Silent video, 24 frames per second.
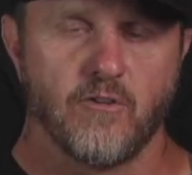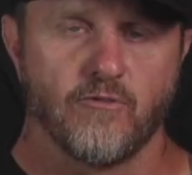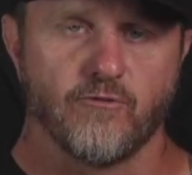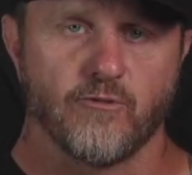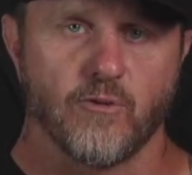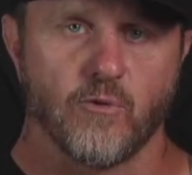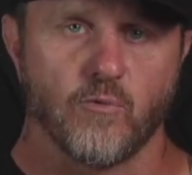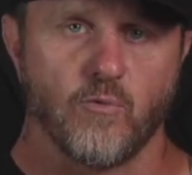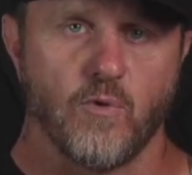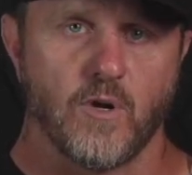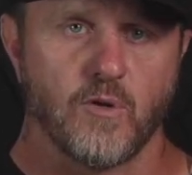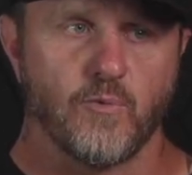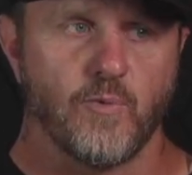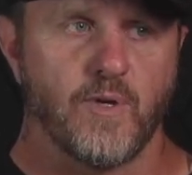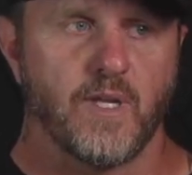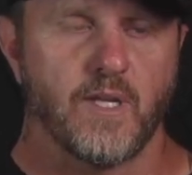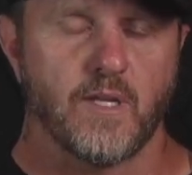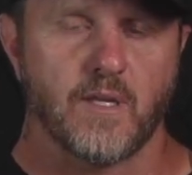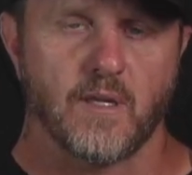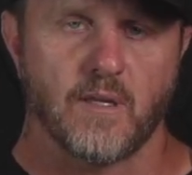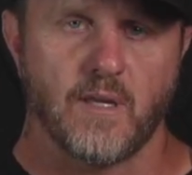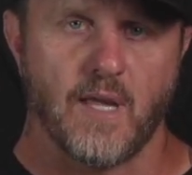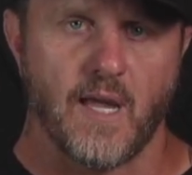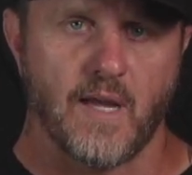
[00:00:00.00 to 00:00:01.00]
for 1 week
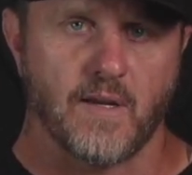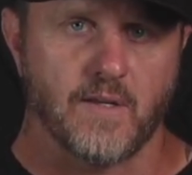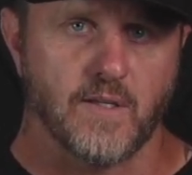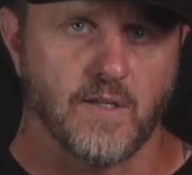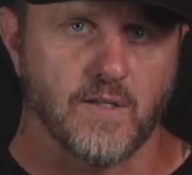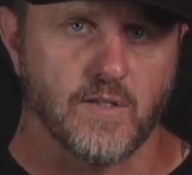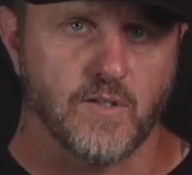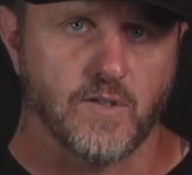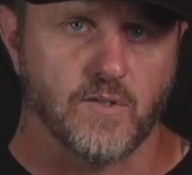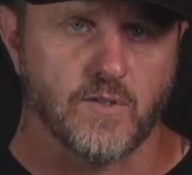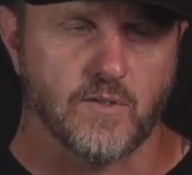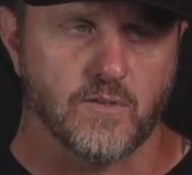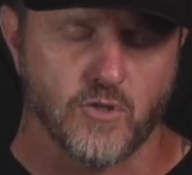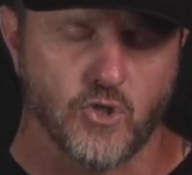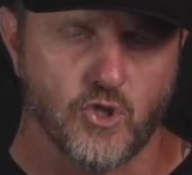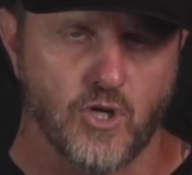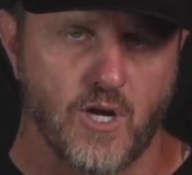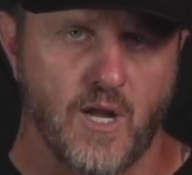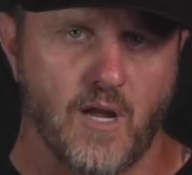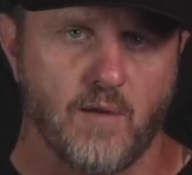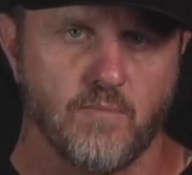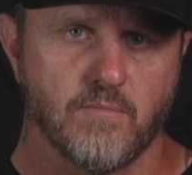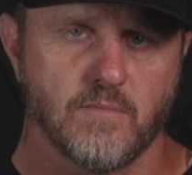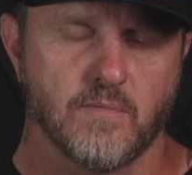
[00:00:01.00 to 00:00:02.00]
at his
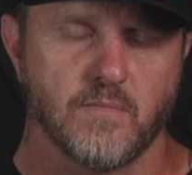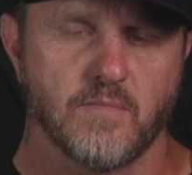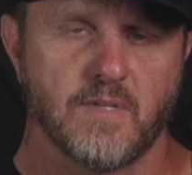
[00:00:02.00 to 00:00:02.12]
shop